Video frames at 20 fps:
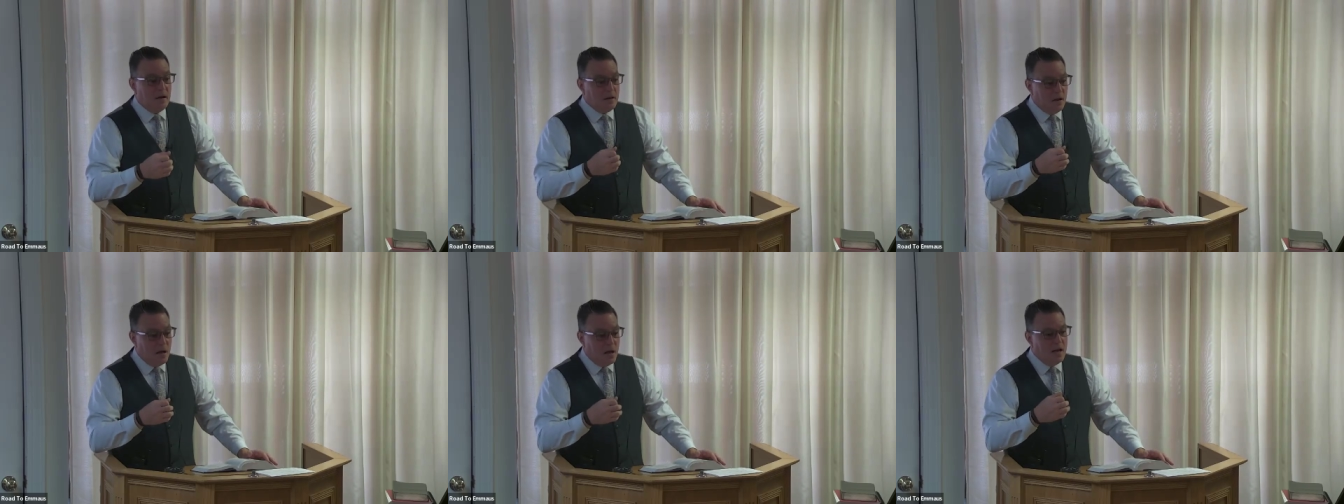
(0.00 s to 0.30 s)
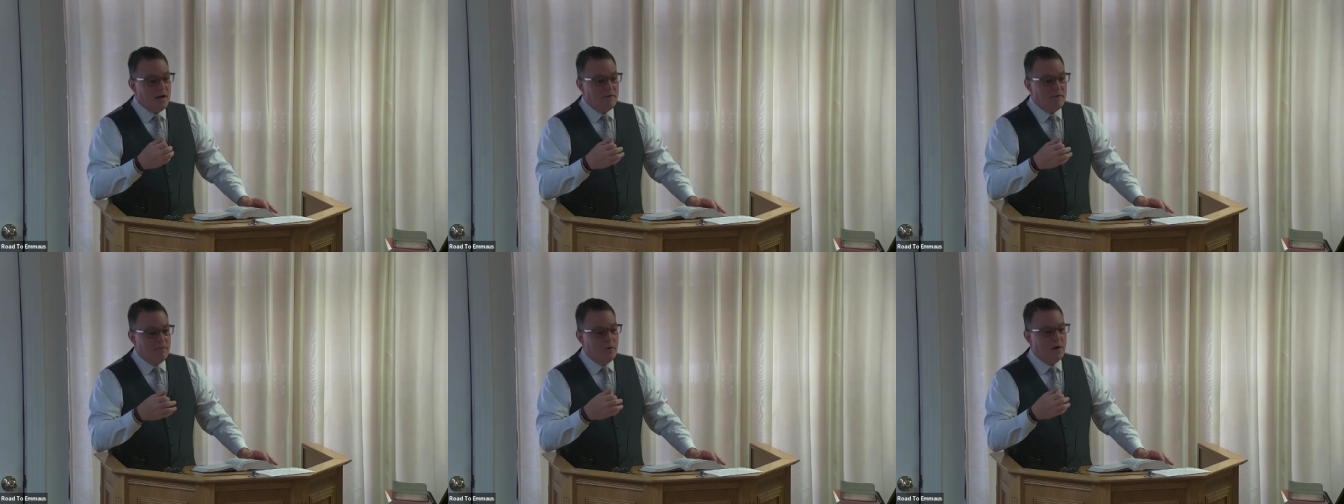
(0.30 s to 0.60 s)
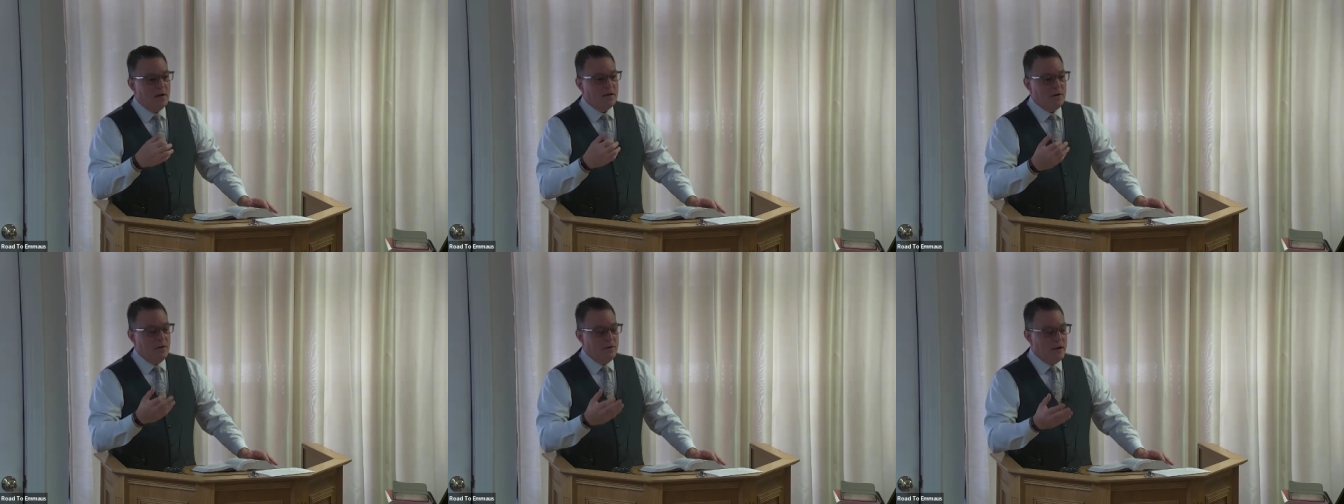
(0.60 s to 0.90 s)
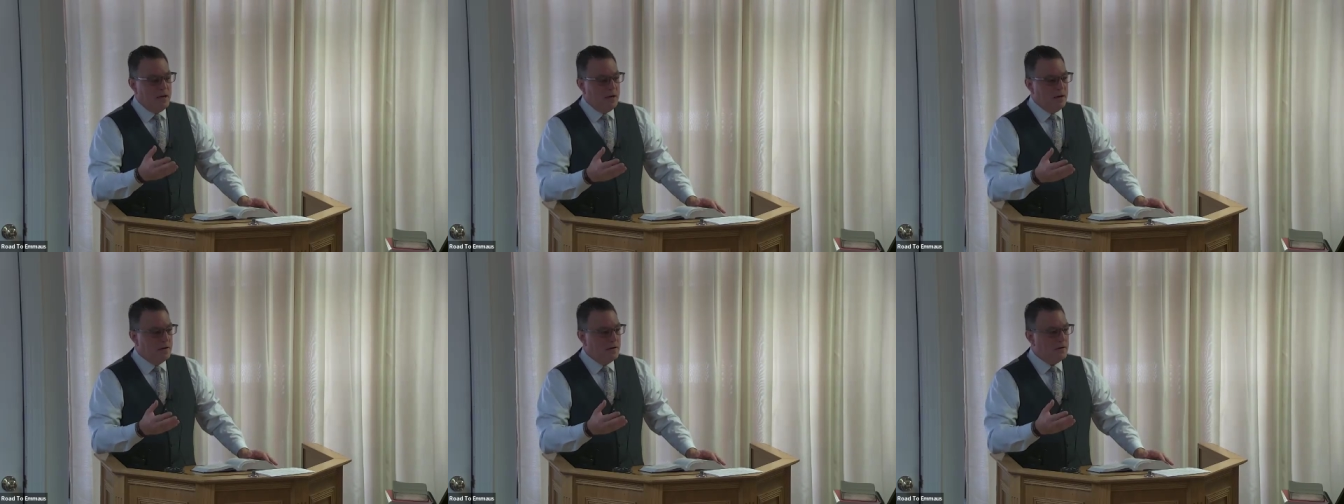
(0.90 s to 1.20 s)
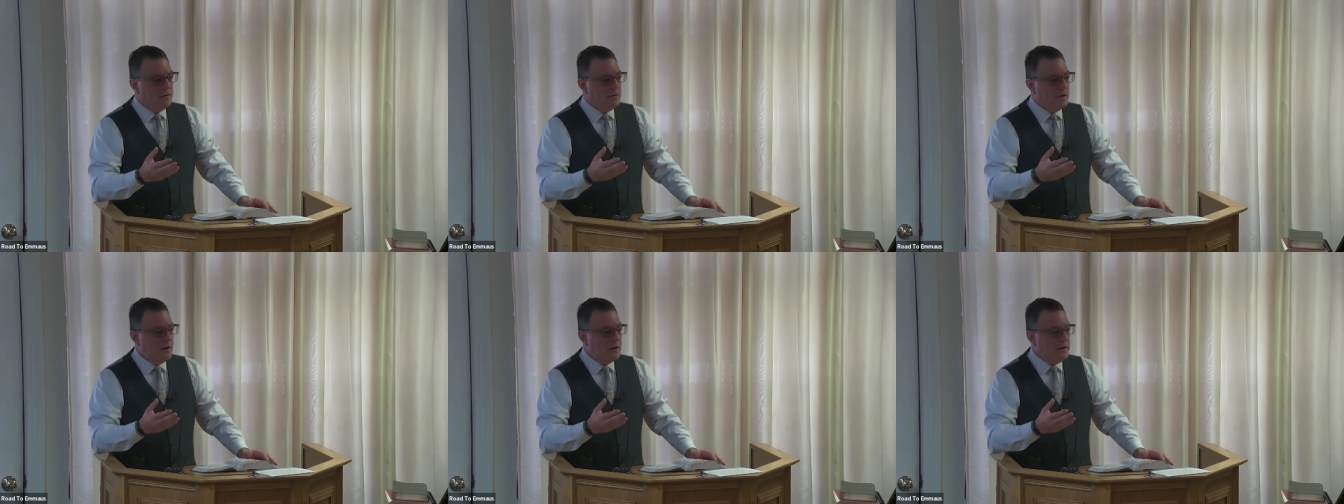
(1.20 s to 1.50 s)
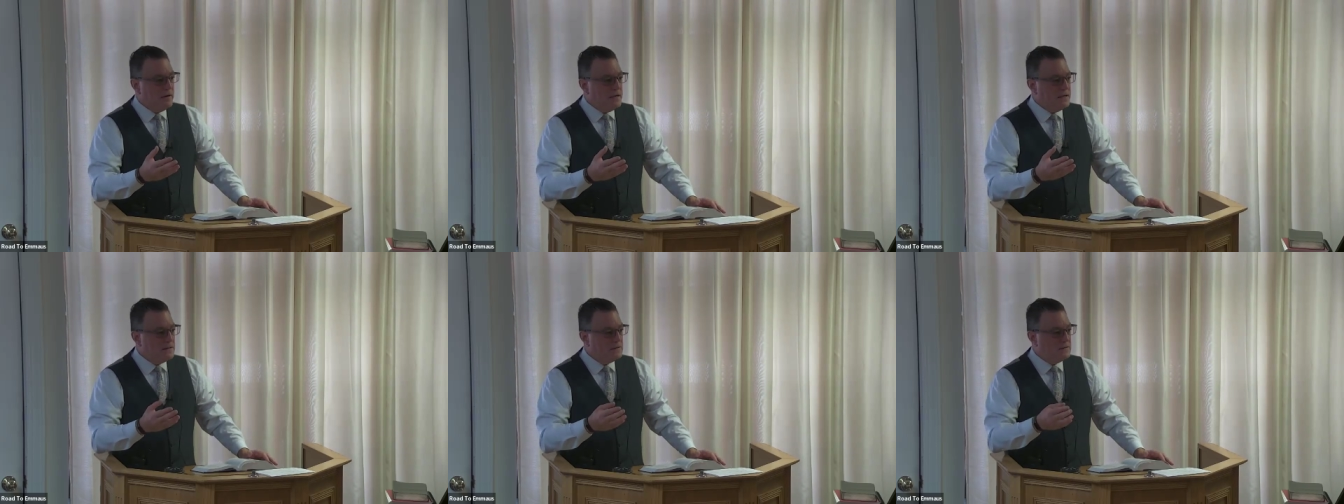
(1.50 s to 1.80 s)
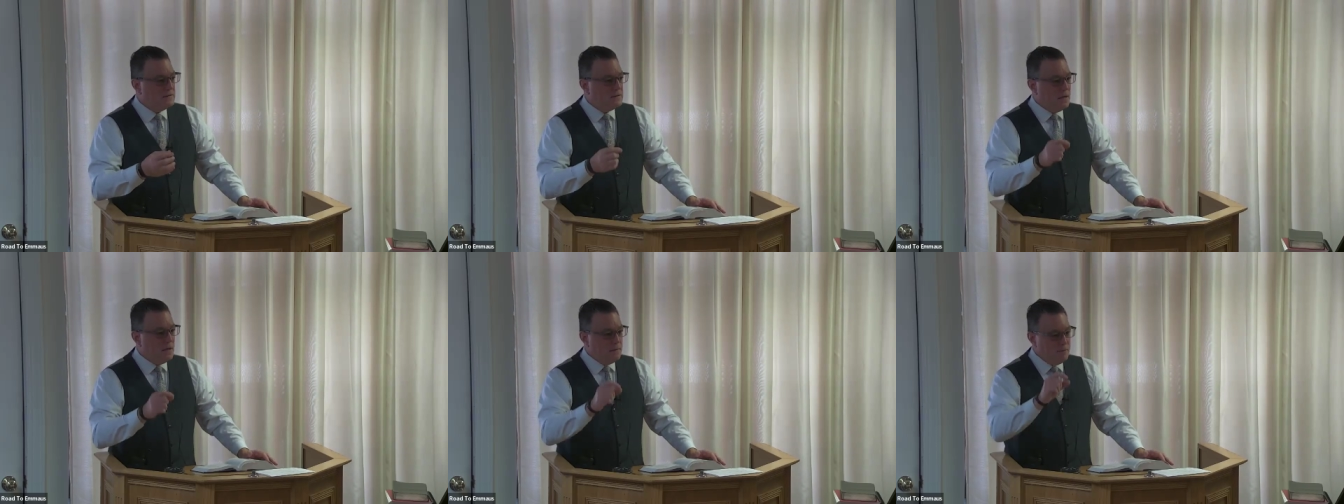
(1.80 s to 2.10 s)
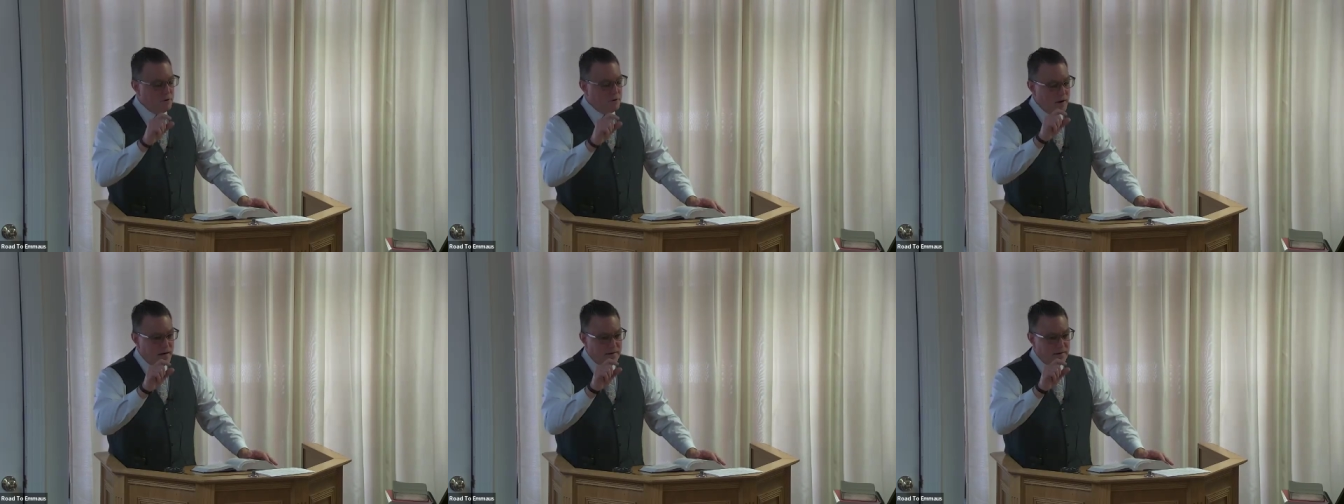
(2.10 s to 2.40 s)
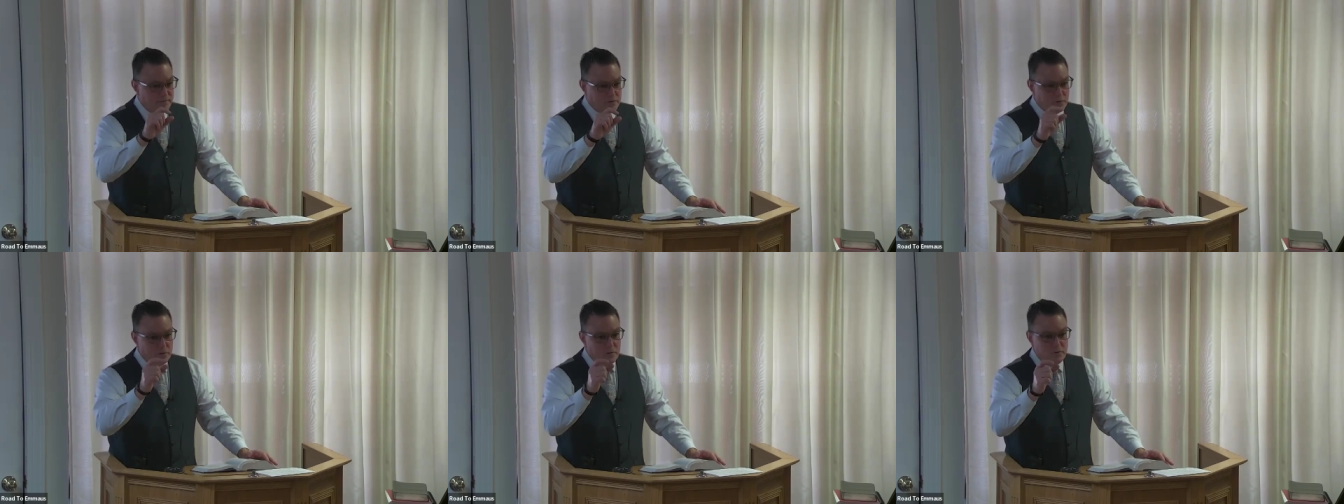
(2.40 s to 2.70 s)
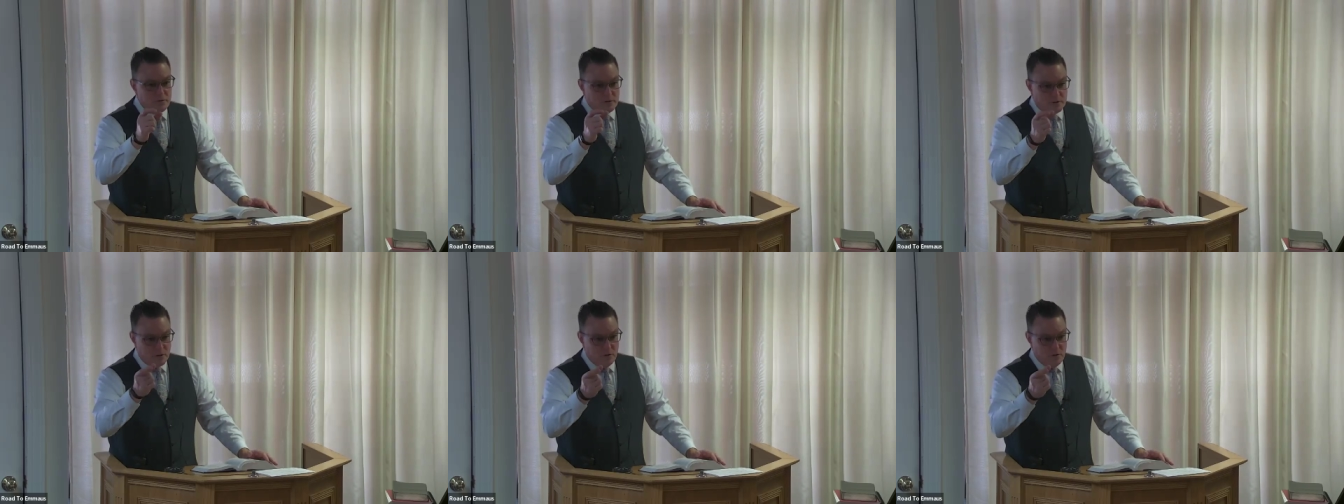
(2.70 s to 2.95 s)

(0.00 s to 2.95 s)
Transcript: a lot of what you hear, there is some grain of truth